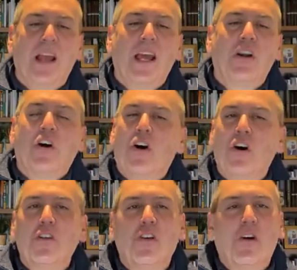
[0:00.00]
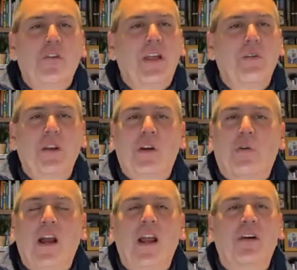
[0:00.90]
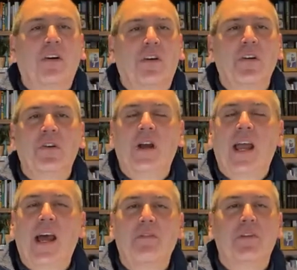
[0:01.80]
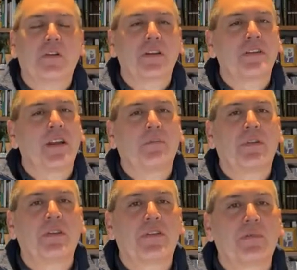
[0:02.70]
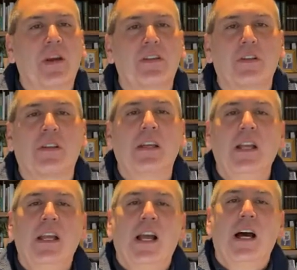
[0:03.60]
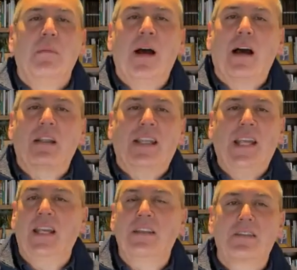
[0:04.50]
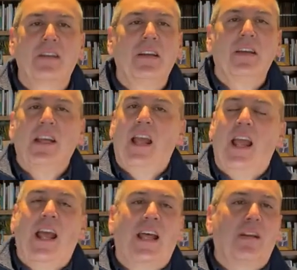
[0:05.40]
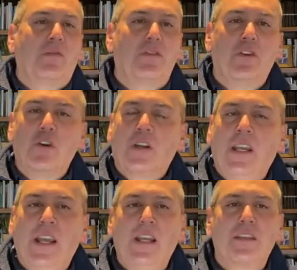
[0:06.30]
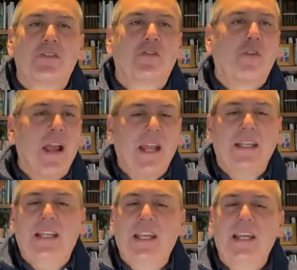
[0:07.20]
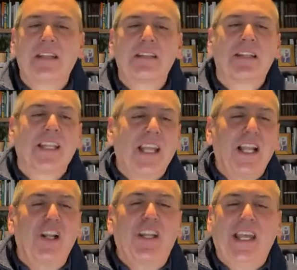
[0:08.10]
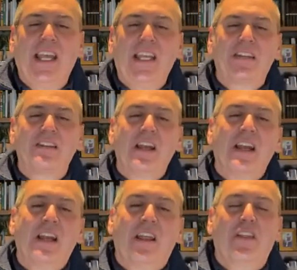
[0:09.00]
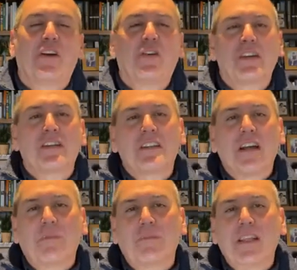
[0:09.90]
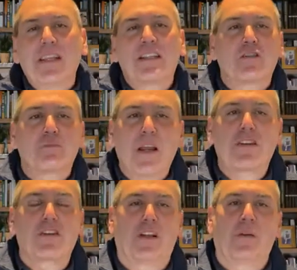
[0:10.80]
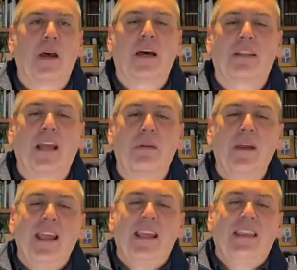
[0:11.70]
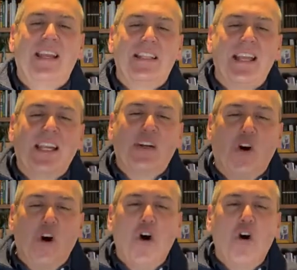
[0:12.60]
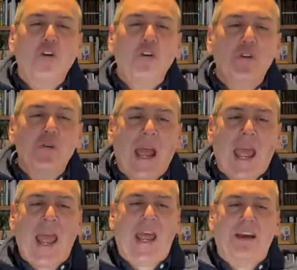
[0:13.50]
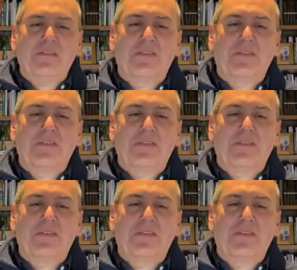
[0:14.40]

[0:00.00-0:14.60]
And although they require all you have, there is something special about kids. And your kids, grandkids, little kids, there is something special about them. They take all you have.